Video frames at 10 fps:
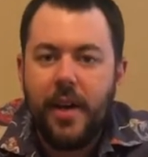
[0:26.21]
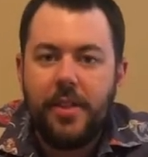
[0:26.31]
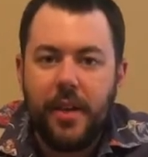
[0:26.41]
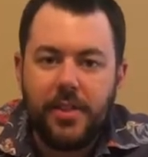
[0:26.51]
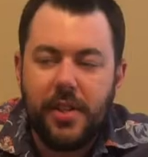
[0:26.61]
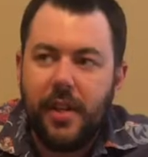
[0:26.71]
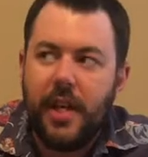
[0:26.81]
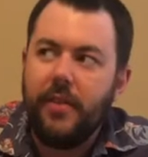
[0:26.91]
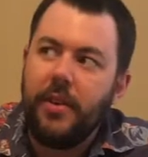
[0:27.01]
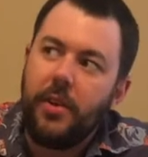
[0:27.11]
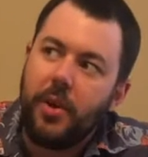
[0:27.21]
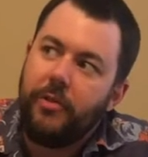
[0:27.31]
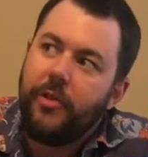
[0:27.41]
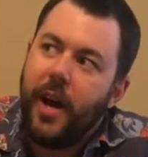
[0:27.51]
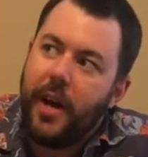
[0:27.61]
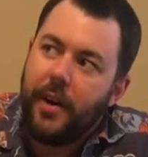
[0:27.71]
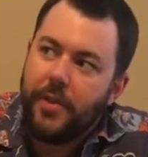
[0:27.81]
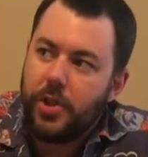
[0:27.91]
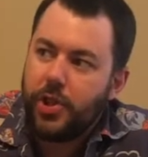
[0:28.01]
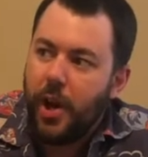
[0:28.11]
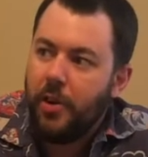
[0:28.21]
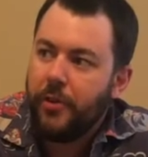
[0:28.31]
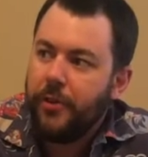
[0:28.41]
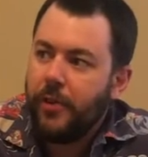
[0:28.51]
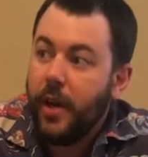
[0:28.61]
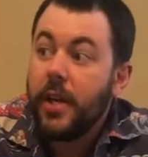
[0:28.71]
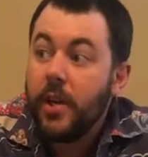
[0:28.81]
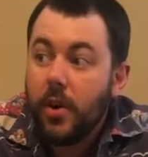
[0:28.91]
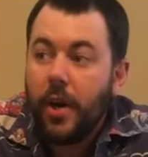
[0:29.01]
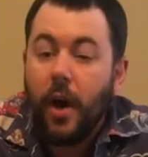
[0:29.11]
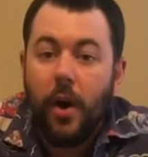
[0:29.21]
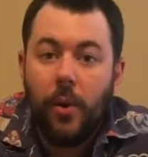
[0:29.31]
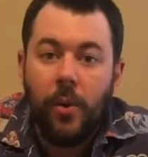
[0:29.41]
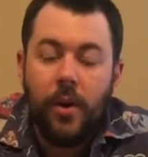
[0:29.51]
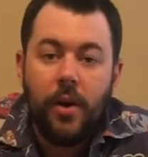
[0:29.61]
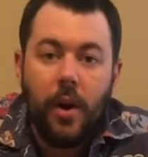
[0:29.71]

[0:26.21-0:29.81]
Things that even you could find on the shelf a year ago